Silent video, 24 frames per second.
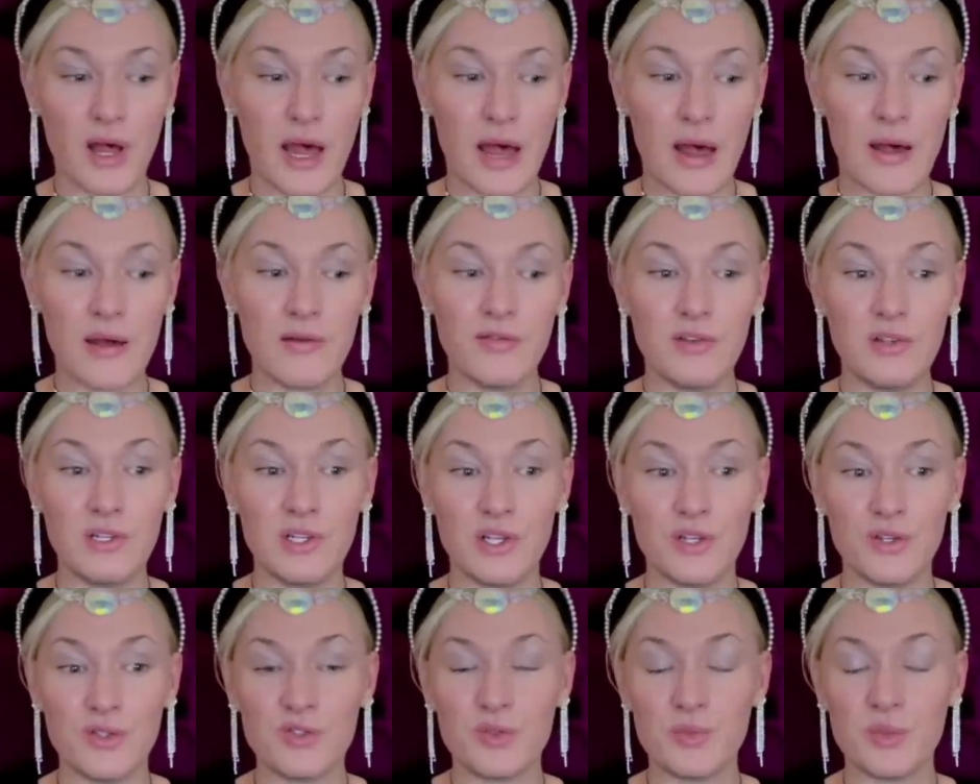however
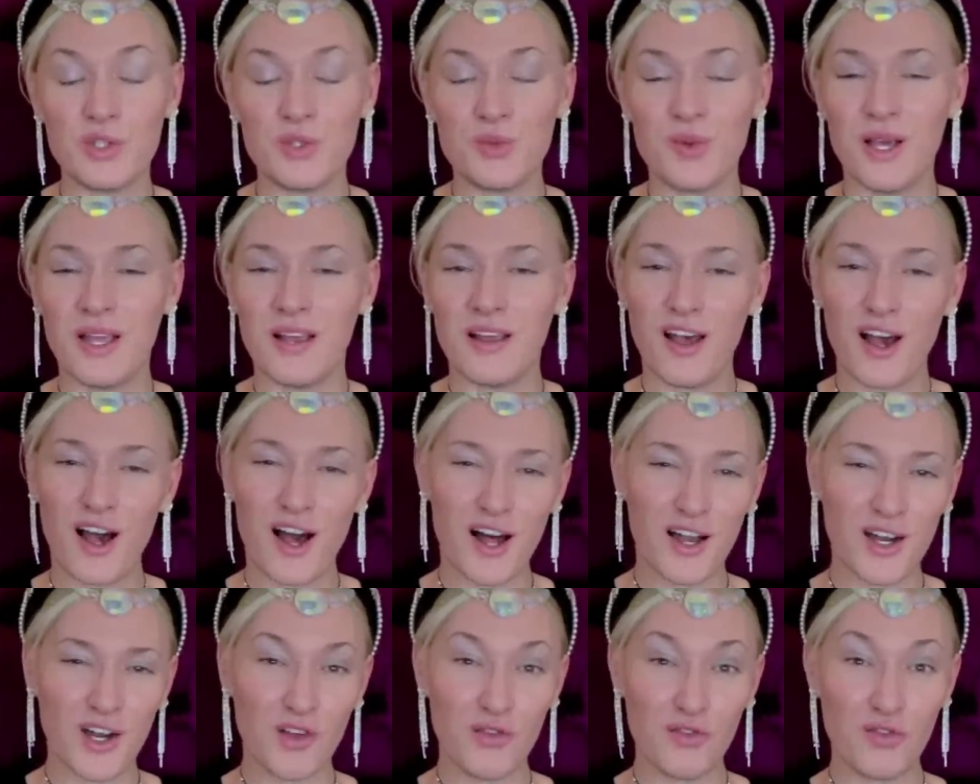loose, between
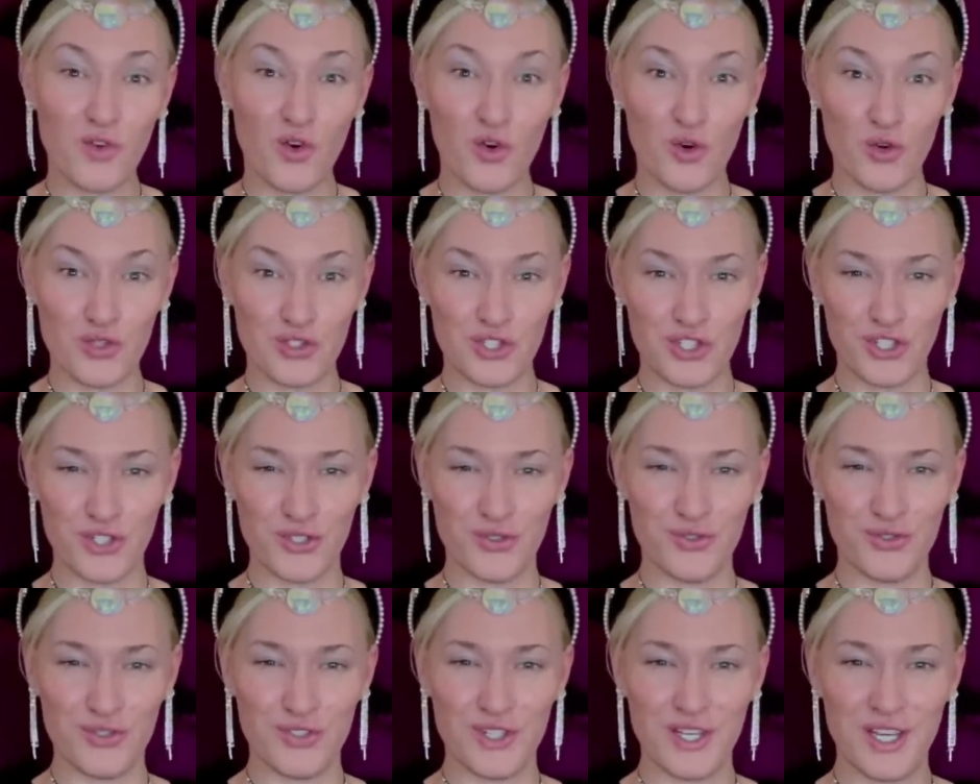Carley
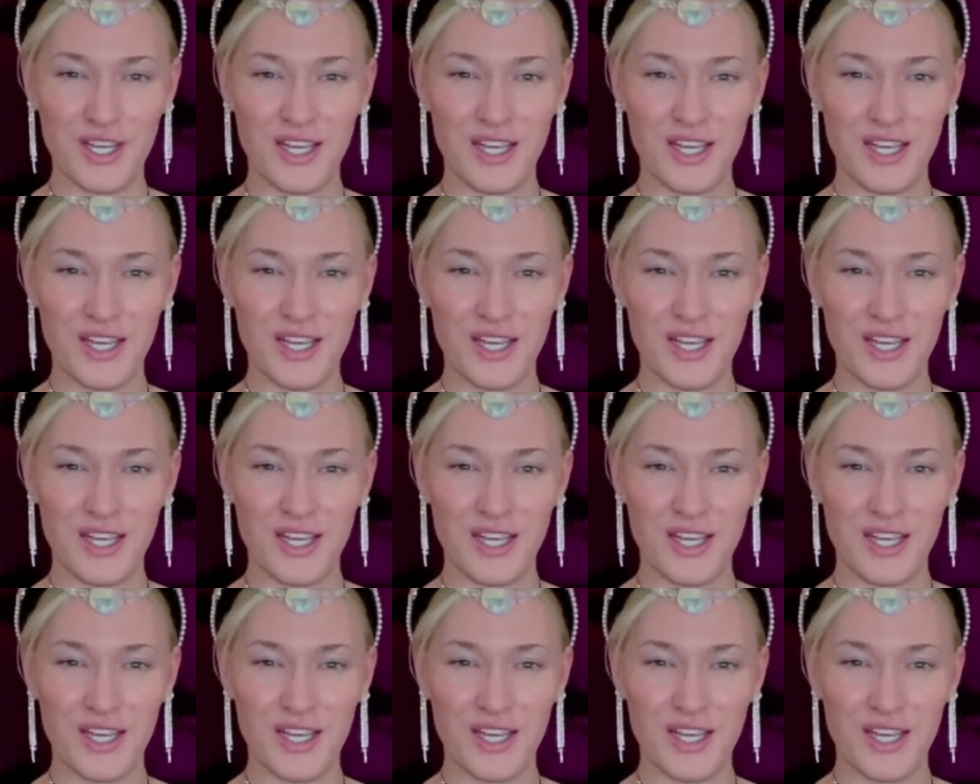Fortune,